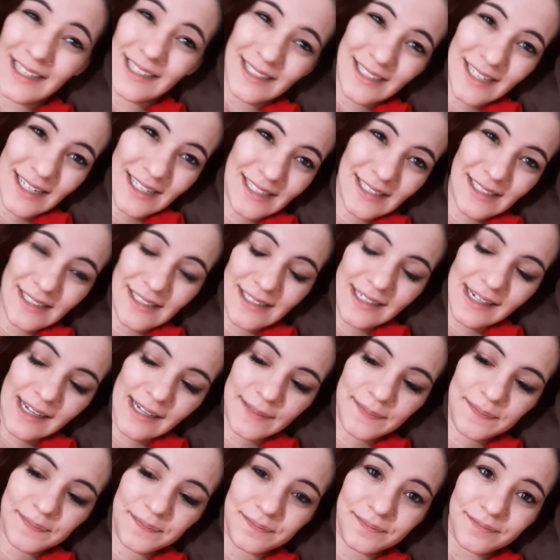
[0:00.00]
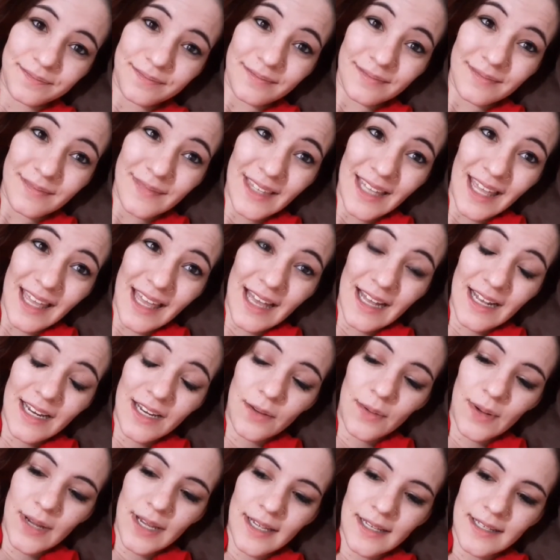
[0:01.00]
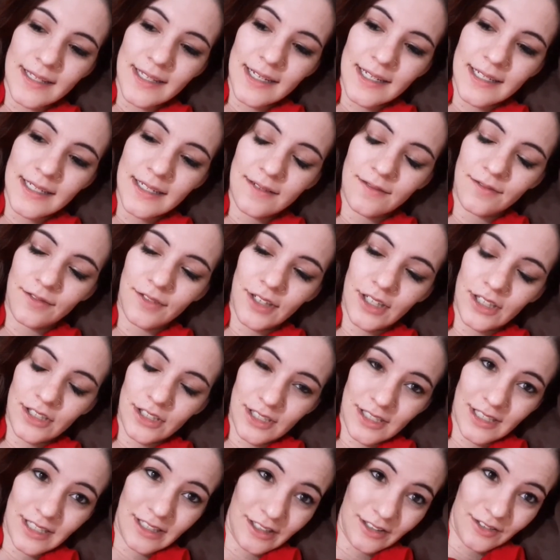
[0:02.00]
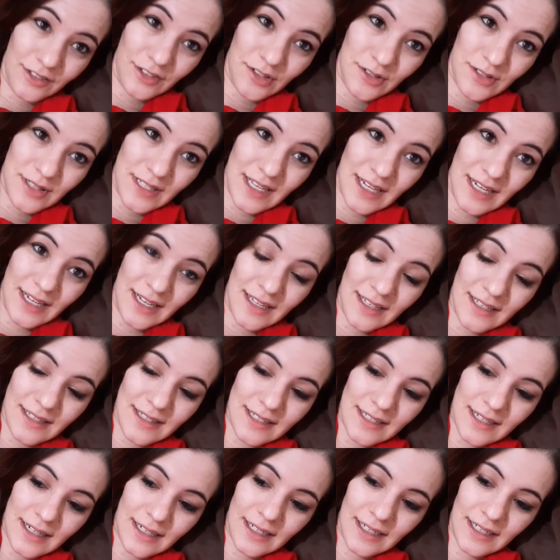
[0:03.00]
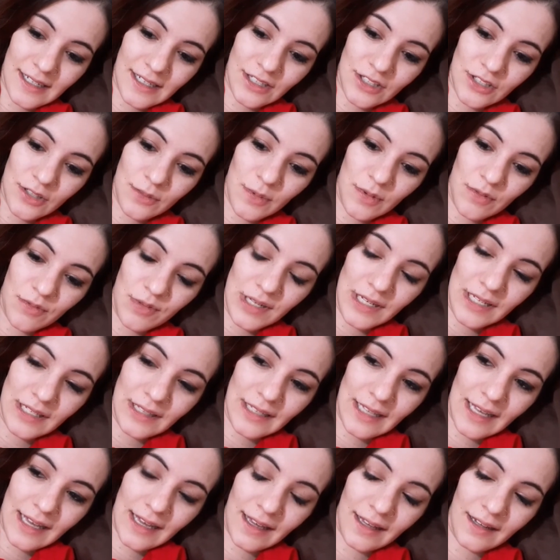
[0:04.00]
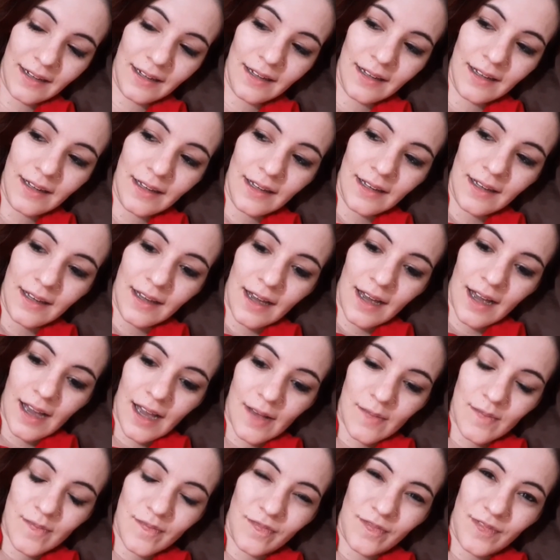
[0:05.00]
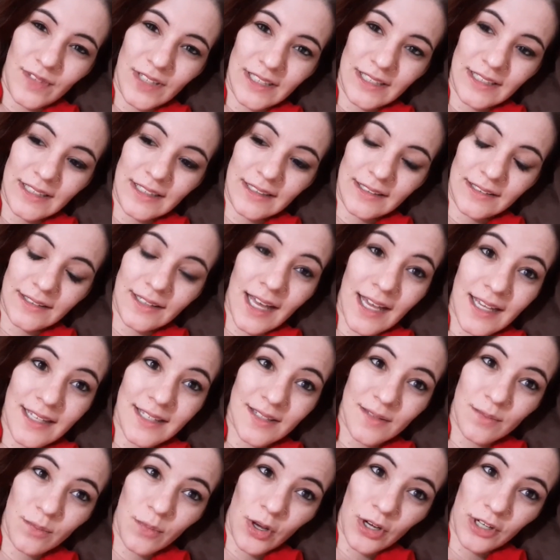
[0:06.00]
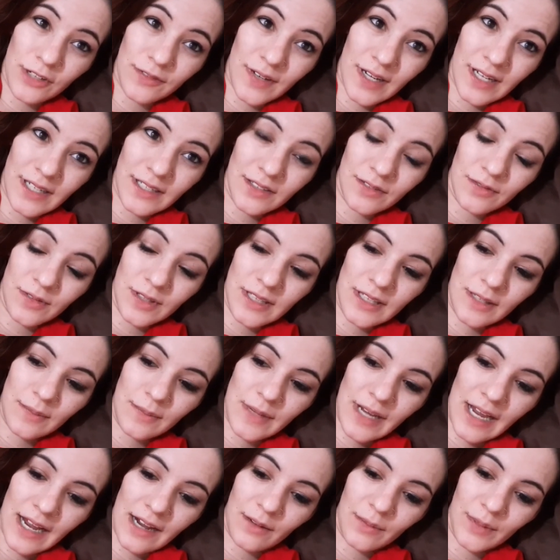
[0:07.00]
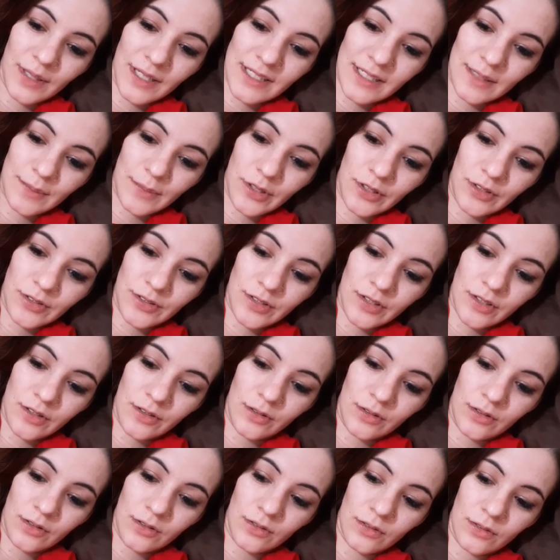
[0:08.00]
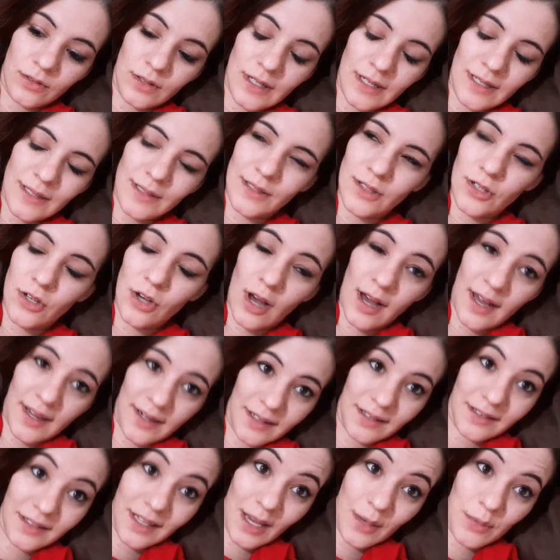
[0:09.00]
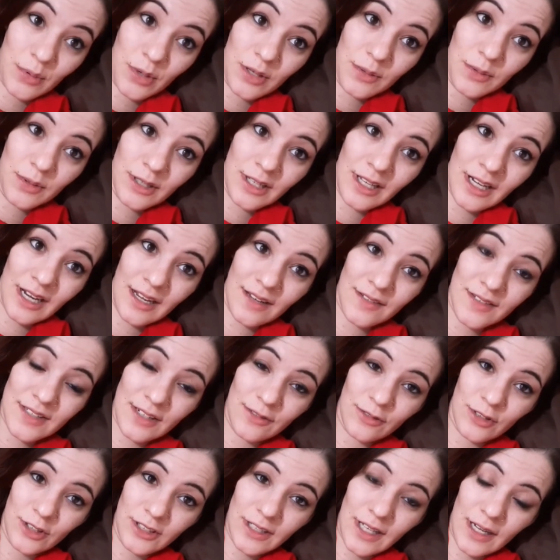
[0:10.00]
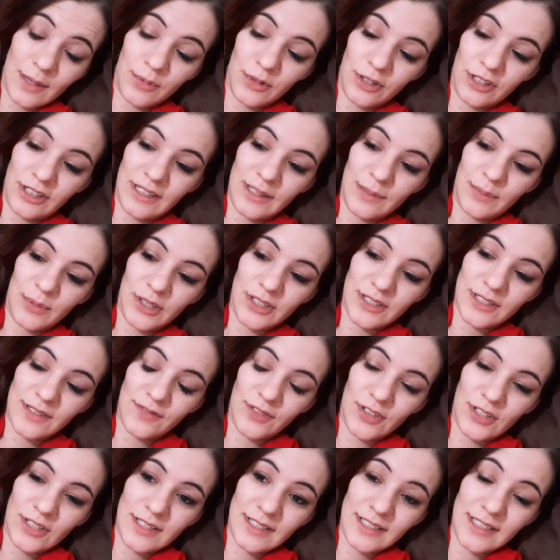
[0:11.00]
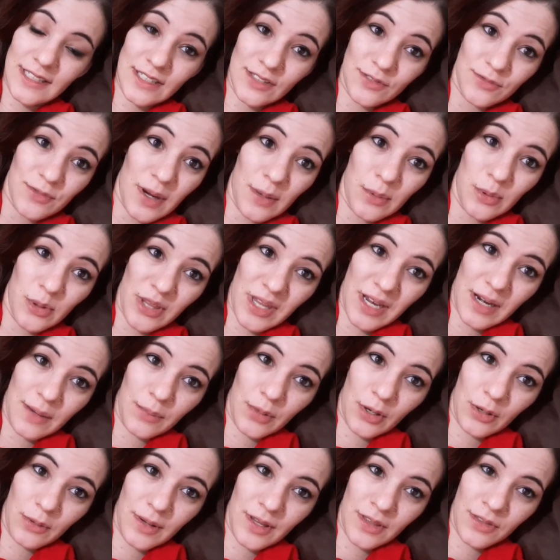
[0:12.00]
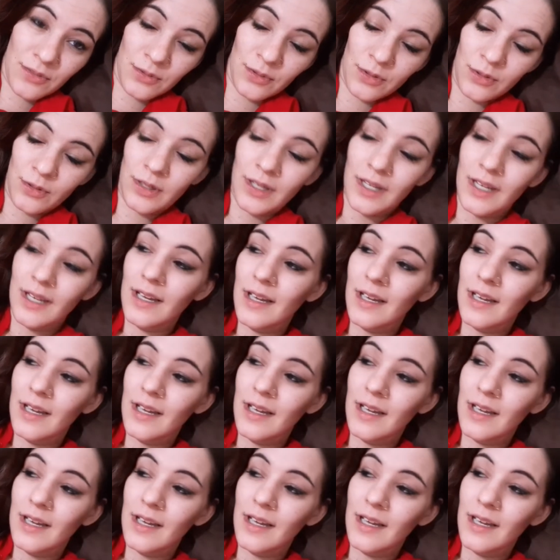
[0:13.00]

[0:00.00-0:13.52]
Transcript: Da da da da. Anyways, I didn't finish A Tale of Two Cities. I should be reading that. I'm feeling less motivated to read them now because I'm also, it's not a library book and I have several library books, for instance, Rebel that I'm partway through,